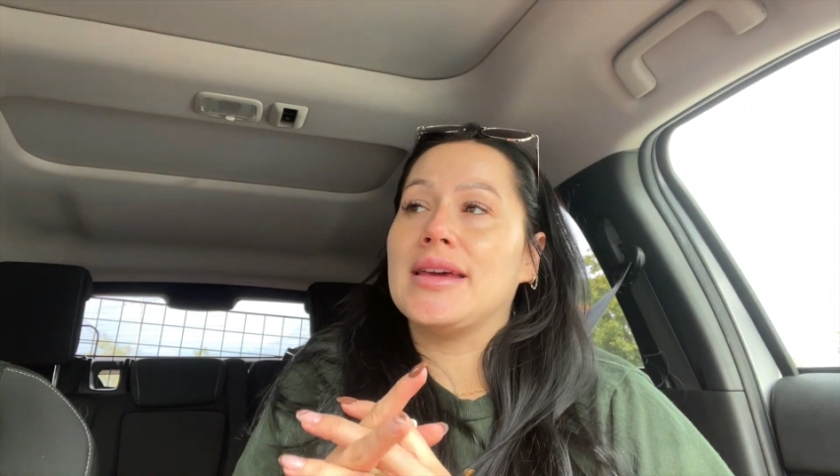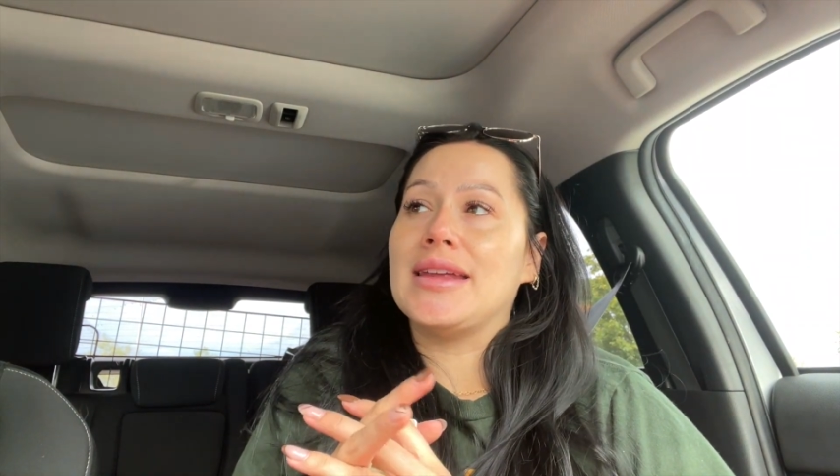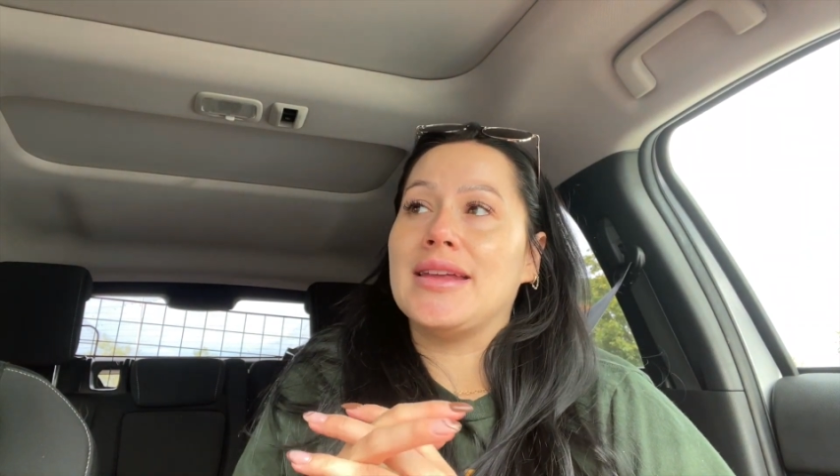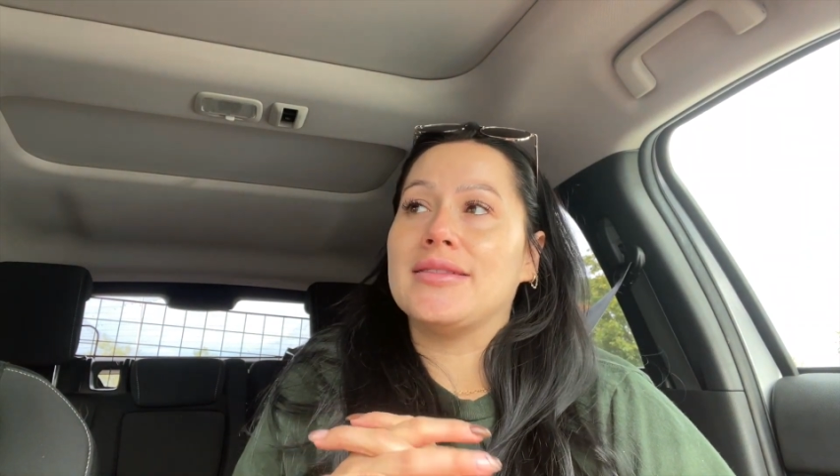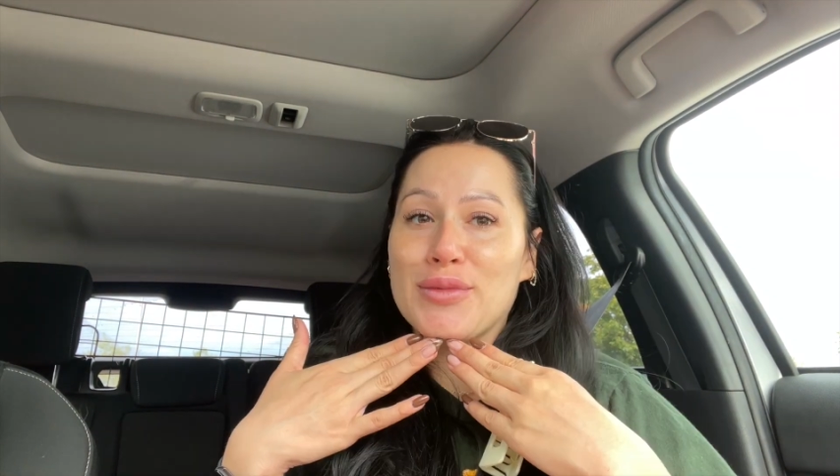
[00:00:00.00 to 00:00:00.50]

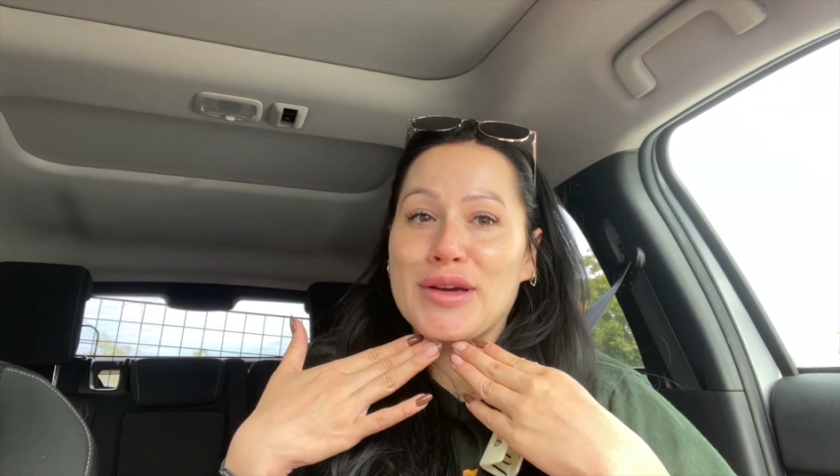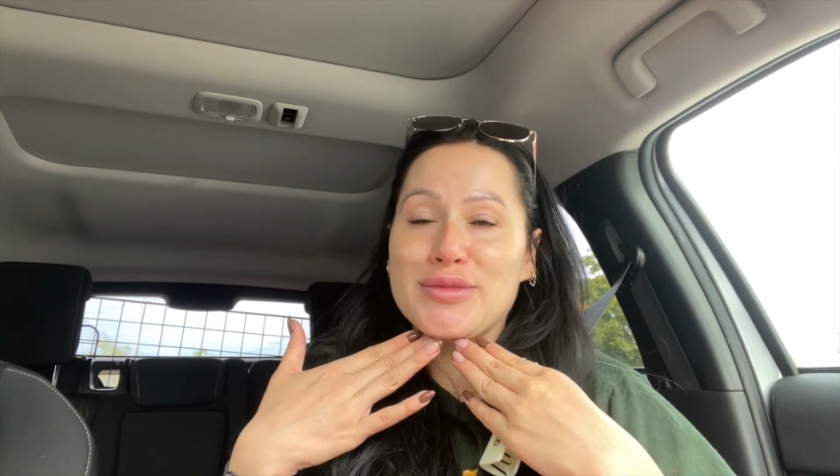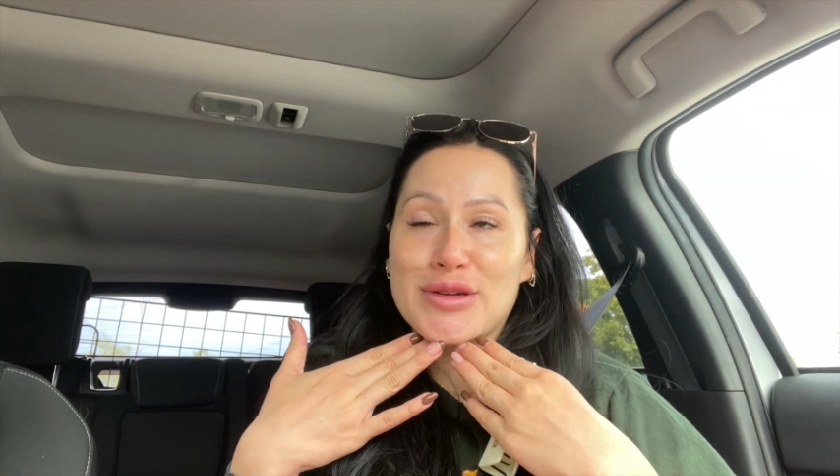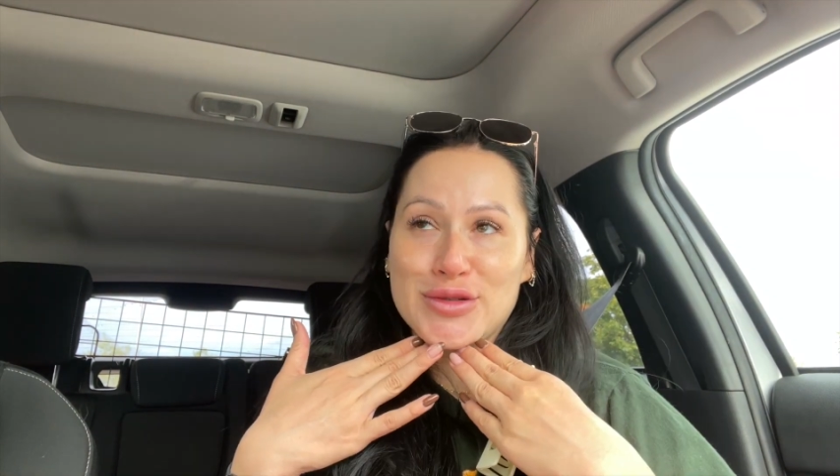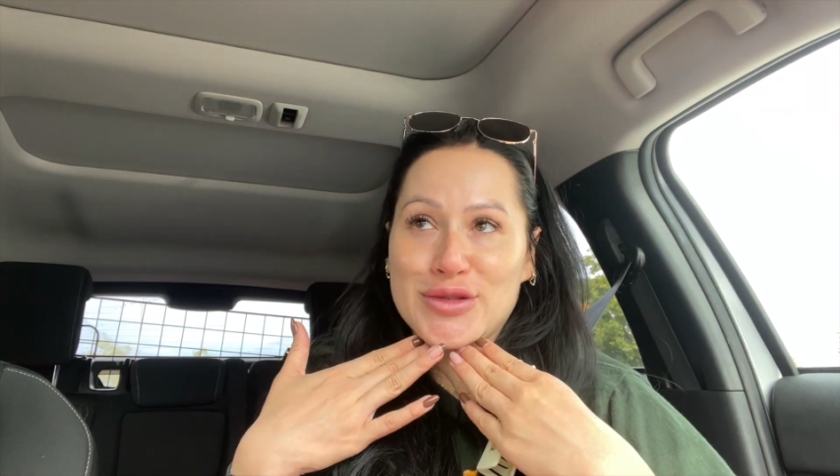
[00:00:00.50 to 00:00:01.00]
getting my
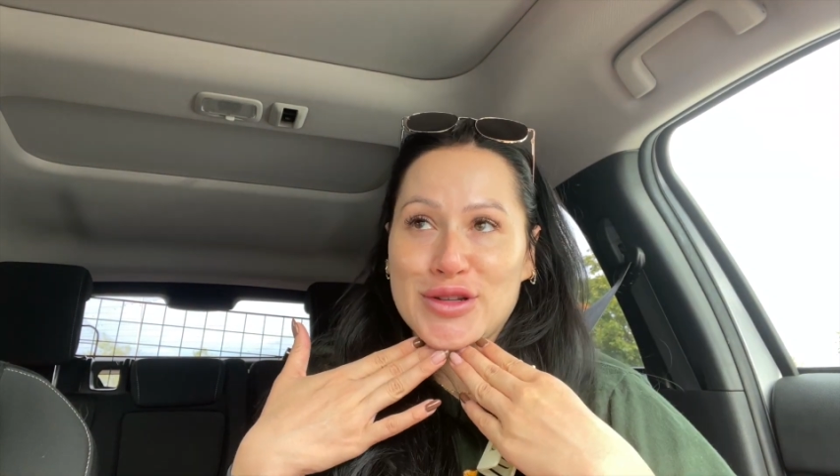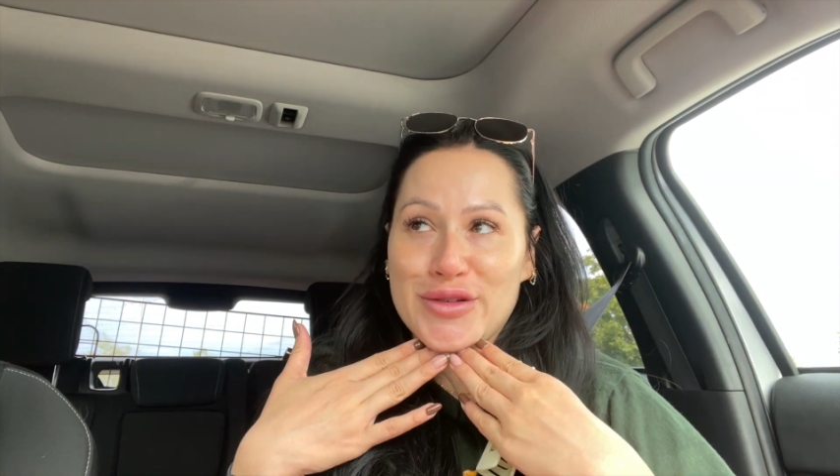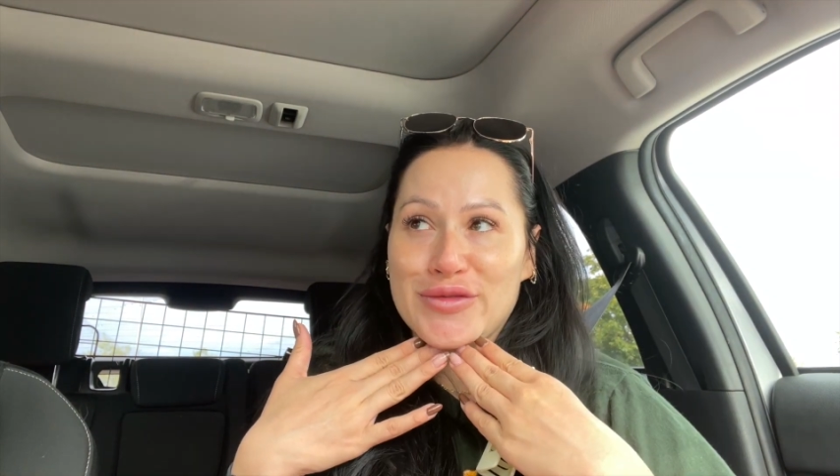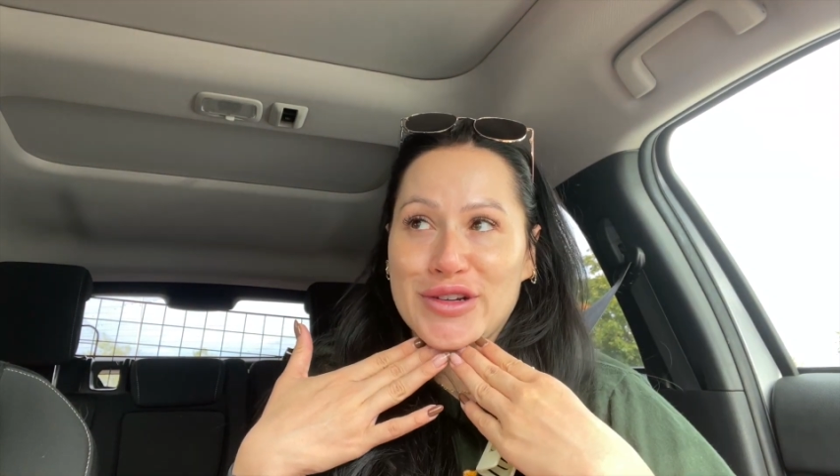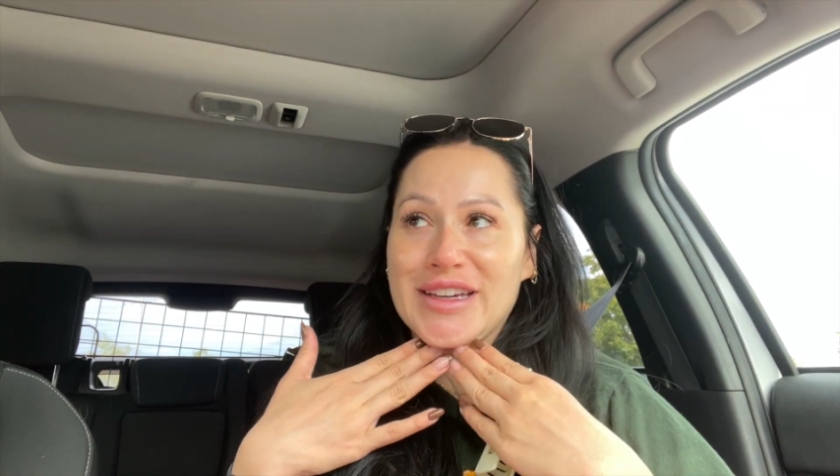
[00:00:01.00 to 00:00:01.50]
special
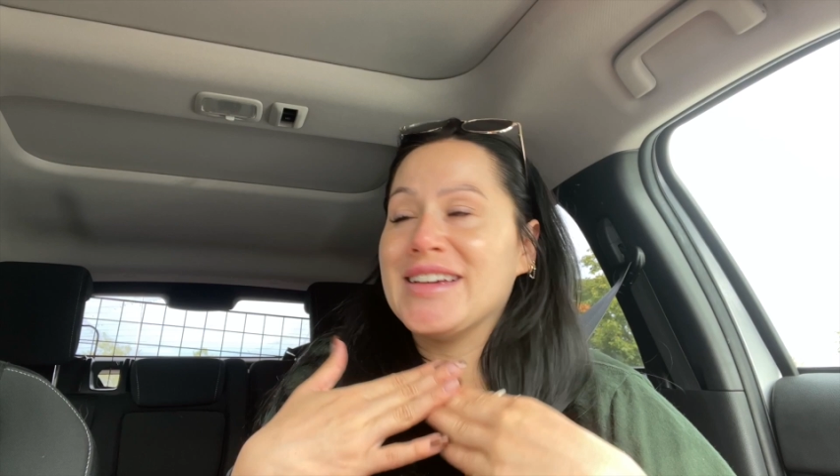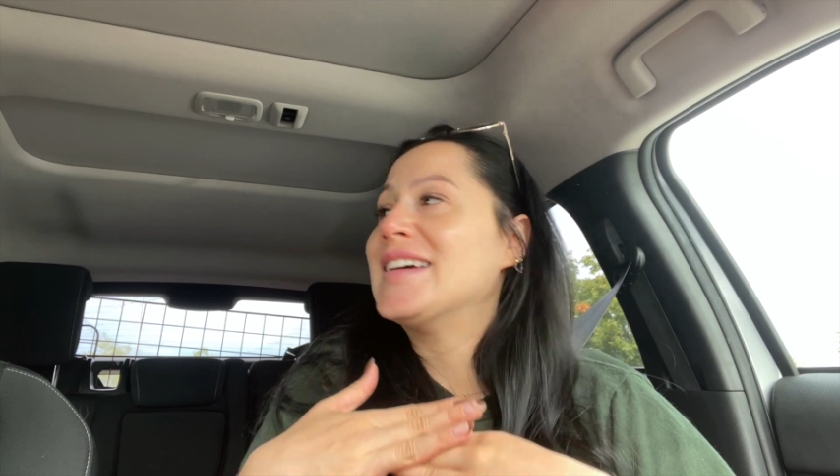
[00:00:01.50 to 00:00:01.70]
delivery.